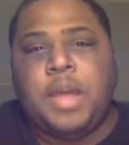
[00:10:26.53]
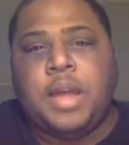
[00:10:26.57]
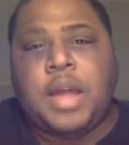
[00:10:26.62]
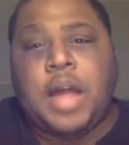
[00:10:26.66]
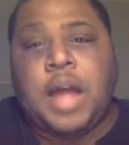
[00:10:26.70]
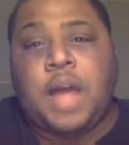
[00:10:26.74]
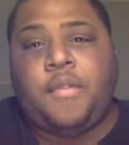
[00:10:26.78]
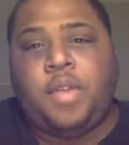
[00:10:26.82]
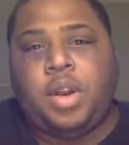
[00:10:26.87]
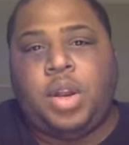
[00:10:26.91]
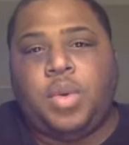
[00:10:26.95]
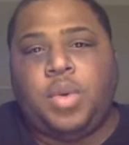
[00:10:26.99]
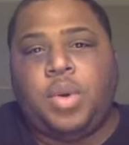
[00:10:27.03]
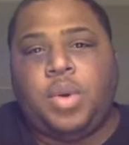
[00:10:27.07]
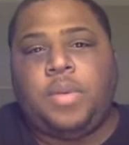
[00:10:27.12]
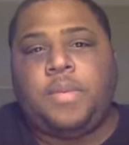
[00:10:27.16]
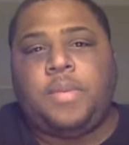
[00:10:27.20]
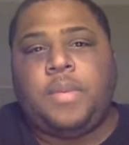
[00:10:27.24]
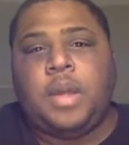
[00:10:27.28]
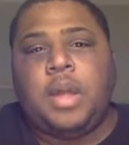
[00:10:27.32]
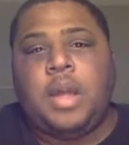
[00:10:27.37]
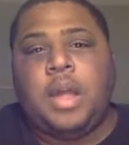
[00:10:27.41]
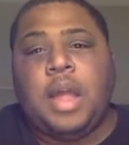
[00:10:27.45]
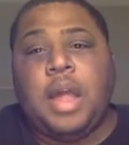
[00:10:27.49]
convoluted,
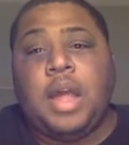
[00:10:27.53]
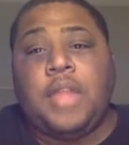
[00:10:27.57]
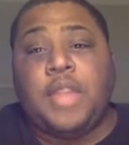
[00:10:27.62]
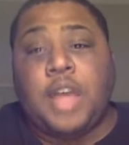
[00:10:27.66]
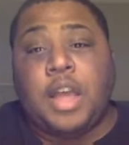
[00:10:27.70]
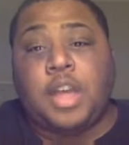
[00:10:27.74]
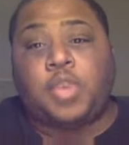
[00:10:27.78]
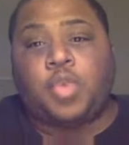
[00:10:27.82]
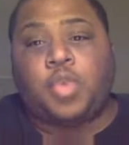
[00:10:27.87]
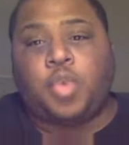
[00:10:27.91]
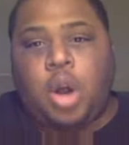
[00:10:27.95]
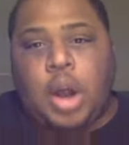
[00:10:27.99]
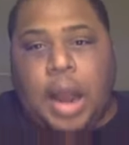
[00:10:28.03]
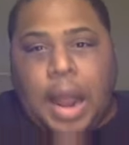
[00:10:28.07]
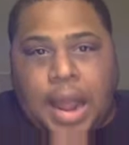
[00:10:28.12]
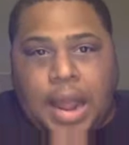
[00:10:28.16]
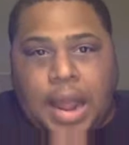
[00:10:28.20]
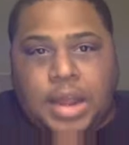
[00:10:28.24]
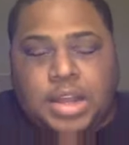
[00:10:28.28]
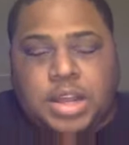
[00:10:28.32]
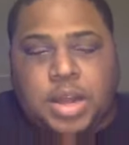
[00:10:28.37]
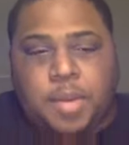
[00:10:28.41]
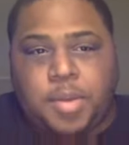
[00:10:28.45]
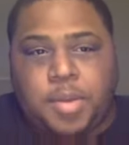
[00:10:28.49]
and that's where
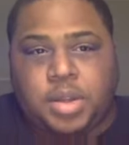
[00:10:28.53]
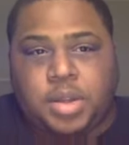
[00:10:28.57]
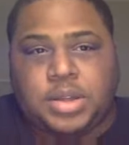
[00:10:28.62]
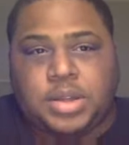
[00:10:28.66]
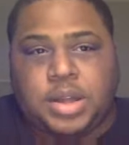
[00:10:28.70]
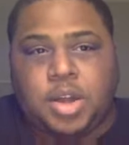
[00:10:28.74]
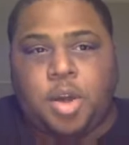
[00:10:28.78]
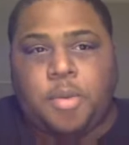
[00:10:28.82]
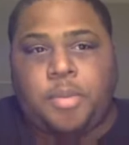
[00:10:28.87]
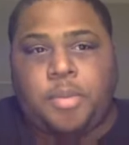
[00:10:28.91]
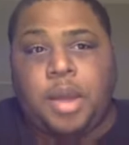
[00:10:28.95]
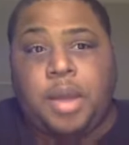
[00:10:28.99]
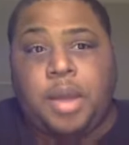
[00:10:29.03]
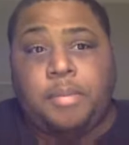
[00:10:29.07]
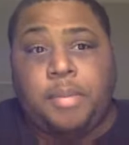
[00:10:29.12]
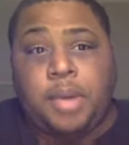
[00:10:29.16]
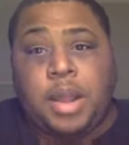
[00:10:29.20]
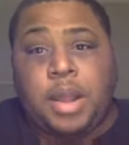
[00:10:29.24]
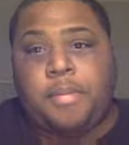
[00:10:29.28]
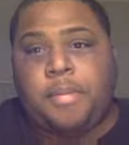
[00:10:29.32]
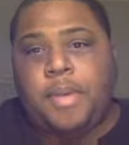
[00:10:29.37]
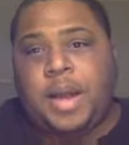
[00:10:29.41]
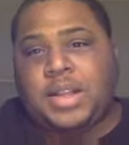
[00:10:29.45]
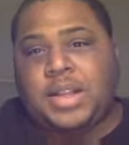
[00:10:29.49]
I come in to help, and
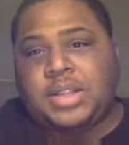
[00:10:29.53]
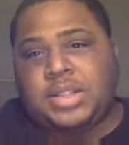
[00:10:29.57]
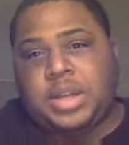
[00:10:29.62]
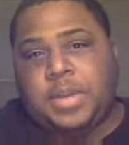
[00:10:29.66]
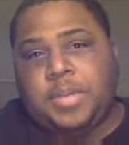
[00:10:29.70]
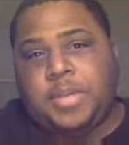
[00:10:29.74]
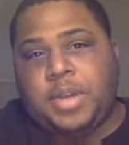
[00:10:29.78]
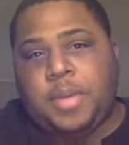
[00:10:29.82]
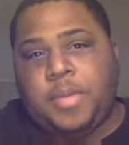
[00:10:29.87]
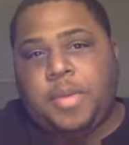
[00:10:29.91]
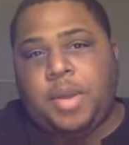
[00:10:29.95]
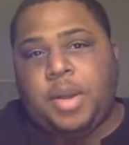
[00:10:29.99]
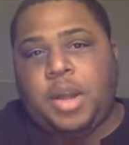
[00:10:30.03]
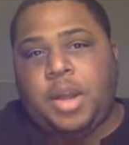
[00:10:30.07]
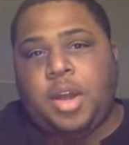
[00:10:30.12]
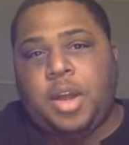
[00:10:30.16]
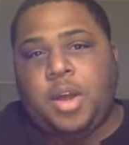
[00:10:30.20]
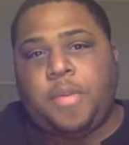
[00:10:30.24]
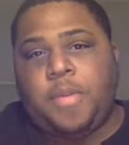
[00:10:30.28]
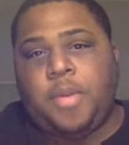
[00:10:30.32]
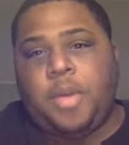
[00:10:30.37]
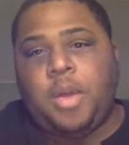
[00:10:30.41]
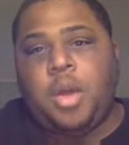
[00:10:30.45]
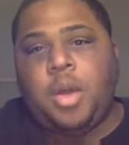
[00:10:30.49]
me and my team come in to
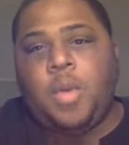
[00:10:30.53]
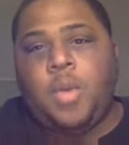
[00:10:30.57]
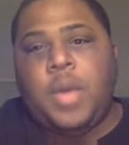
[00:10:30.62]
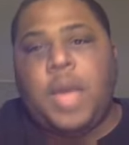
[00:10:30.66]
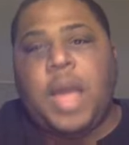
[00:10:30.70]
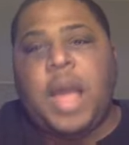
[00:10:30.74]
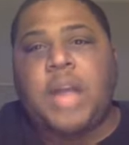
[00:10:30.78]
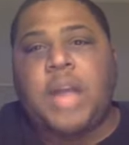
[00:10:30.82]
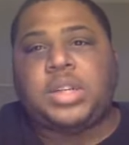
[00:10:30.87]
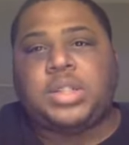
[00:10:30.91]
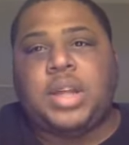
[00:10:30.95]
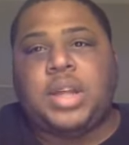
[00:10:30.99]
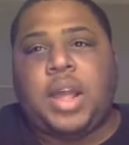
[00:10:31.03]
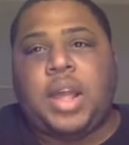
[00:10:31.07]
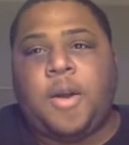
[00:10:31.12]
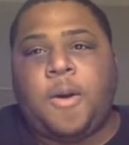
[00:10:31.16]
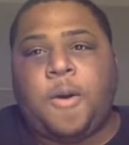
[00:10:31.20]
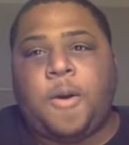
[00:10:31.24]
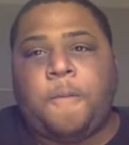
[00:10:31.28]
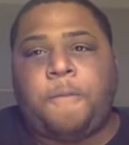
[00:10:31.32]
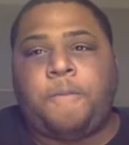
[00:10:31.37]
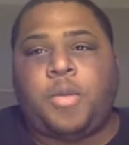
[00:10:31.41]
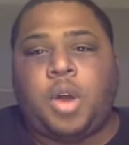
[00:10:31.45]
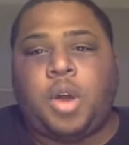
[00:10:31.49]
help. We actually
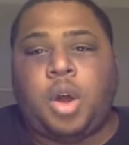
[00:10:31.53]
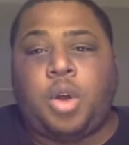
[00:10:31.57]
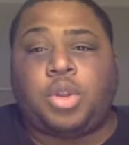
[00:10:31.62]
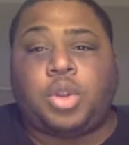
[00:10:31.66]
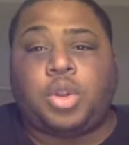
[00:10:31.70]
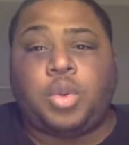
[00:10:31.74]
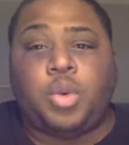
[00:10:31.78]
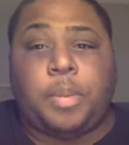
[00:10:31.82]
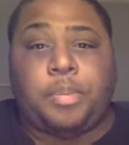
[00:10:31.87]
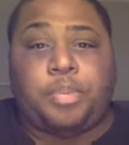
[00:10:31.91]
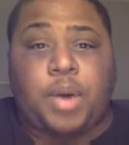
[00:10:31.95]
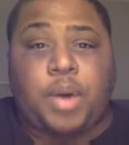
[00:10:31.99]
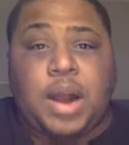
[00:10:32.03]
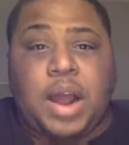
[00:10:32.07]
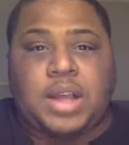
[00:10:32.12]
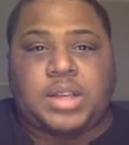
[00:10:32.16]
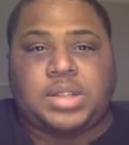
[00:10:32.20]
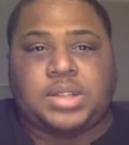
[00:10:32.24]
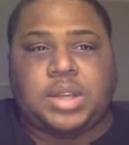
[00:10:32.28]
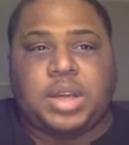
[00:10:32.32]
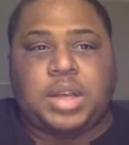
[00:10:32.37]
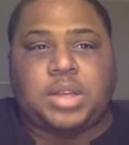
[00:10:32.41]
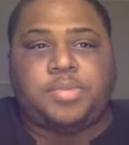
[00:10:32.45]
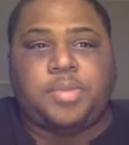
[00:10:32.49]
help go through the
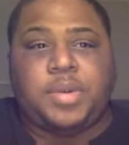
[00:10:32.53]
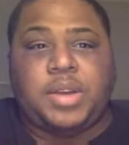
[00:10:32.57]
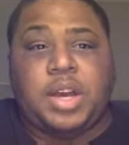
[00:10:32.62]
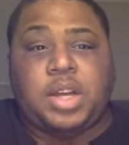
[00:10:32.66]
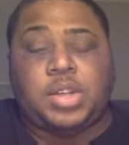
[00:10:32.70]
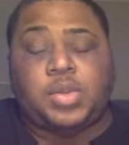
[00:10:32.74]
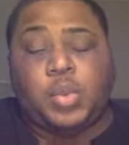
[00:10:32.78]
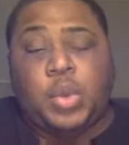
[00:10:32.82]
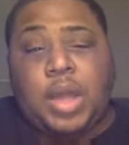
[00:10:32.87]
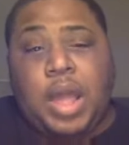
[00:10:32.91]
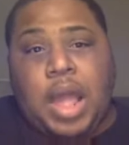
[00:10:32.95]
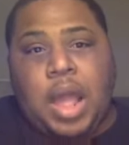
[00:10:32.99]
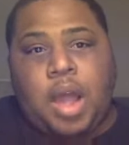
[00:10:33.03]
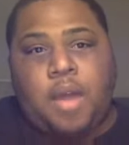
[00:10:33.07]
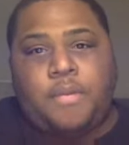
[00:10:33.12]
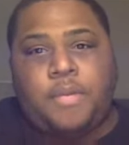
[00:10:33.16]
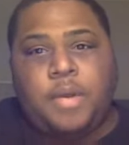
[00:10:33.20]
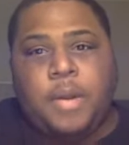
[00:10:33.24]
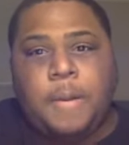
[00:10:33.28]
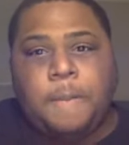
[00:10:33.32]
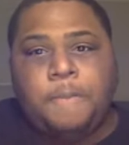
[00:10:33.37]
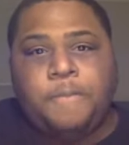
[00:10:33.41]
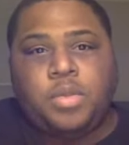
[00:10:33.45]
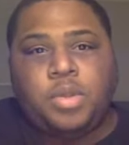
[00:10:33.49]
process because we have
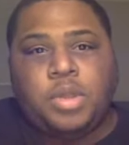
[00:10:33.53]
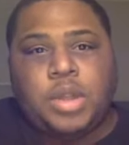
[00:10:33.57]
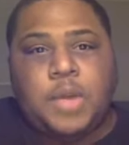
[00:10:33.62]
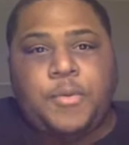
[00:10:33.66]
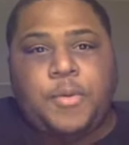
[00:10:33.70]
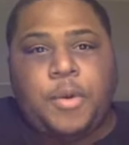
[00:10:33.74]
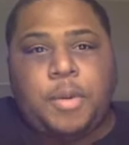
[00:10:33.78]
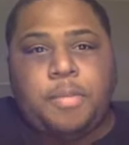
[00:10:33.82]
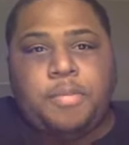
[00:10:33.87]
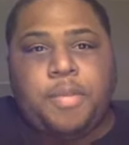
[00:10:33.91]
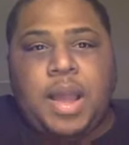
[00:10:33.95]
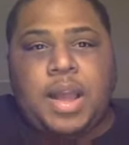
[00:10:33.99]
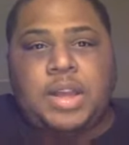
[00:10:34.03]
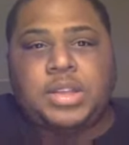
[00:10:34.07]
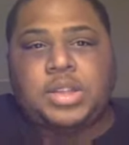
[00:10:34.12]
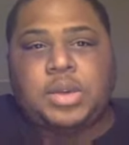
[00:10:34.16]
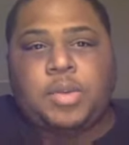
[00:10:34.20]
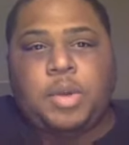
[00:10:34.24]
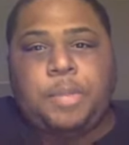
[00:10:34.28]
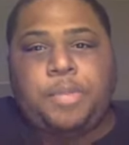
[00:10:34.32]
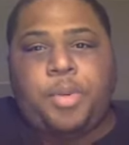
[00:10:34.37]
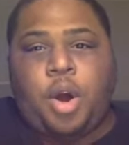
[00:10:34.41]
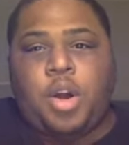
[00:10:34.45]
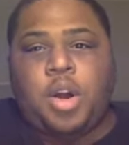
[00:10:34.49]
different banks that
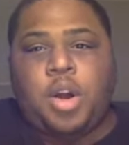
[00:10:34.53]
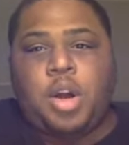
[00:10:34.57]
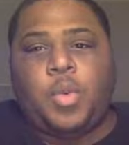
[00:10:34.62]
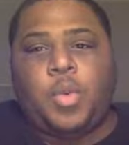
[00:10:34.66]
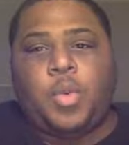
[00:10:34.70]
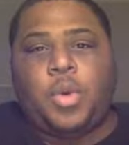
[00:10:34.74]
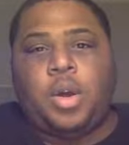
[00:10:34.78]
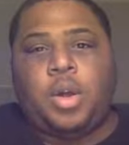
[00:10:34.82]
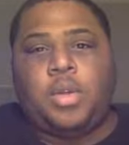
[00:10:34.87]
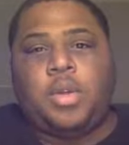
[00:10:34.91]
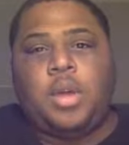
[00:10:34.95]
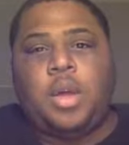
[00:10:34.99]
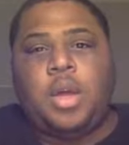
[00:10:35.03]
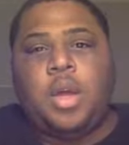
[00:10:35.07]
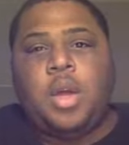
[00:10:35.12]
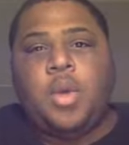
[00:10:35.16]
we partner with.